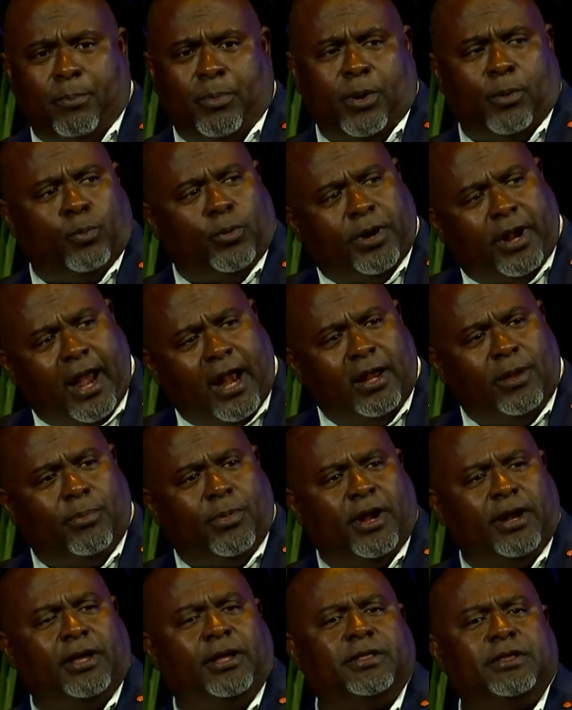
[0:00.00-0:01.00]
but would
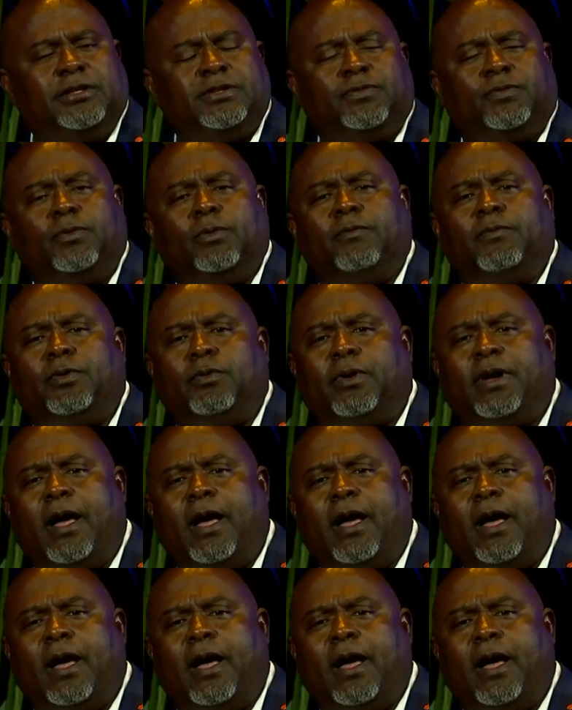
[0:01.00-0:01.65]
anybody in this room feel